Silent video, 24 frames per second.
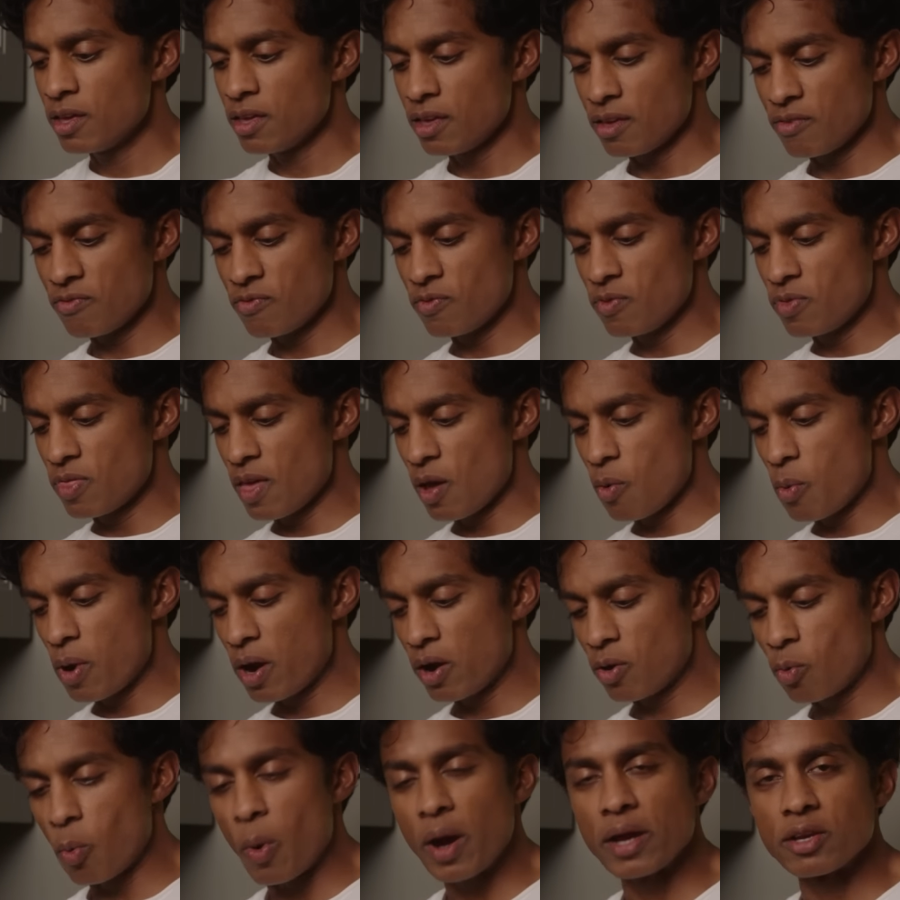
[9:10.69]
if they
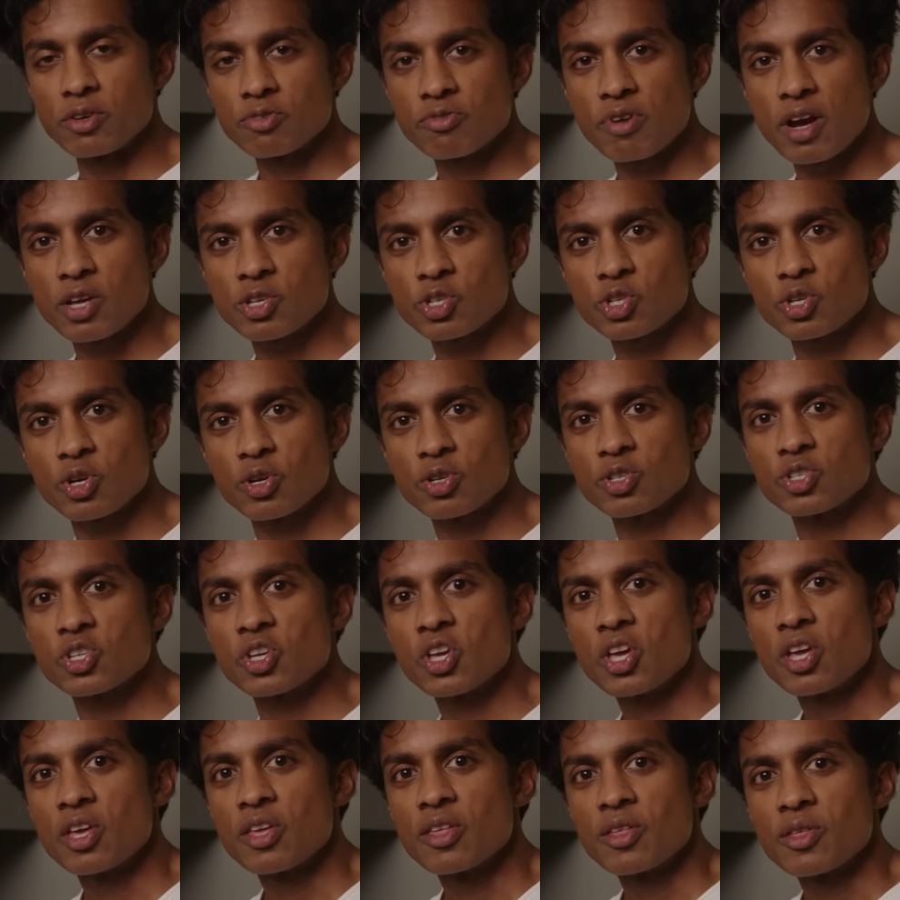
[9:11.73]
wear white dress shirts,
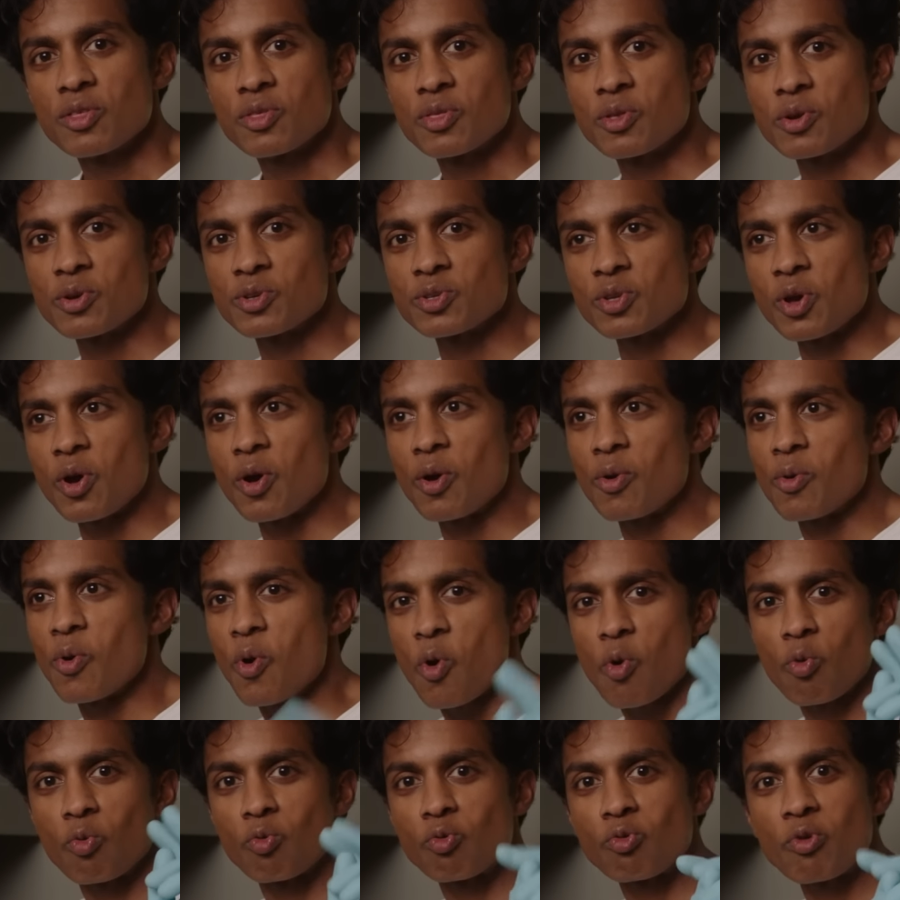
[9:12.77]
there's a
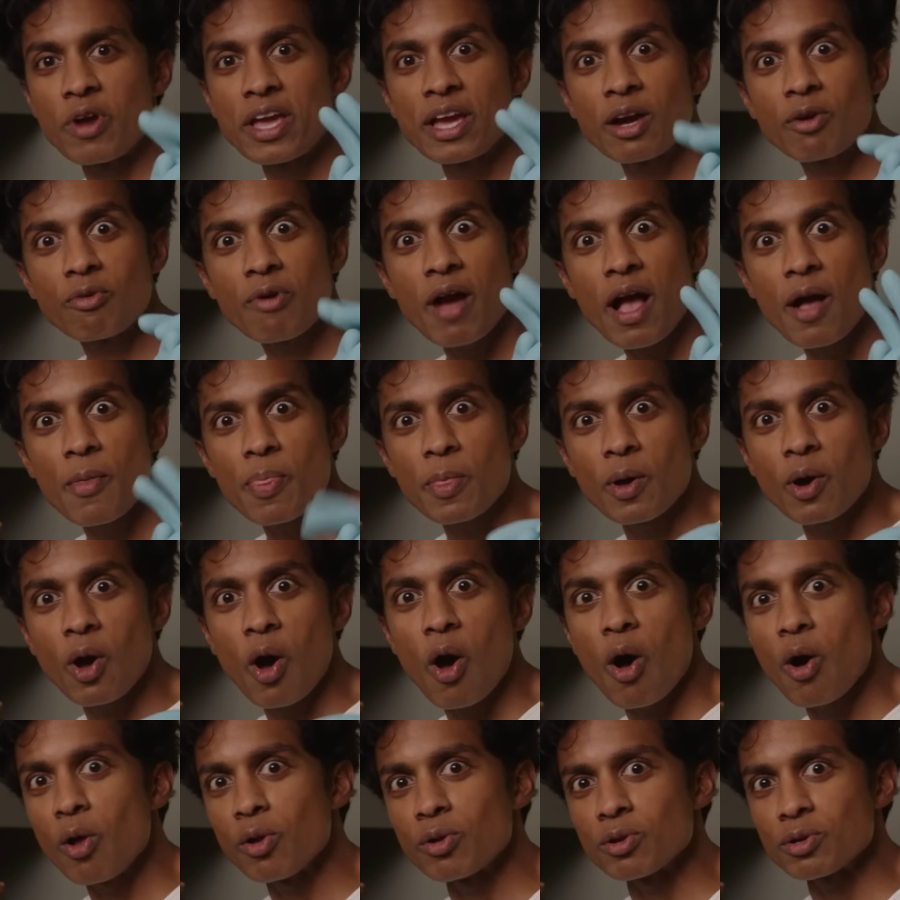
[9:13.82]
ring around the
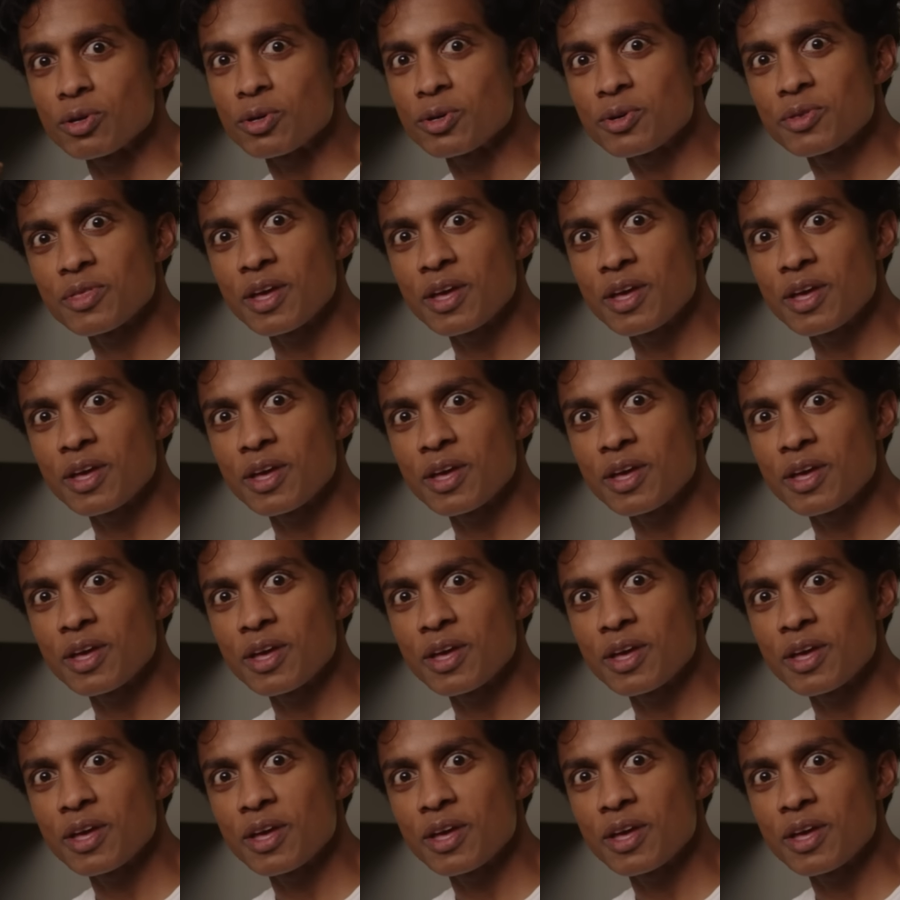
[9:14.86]
collar.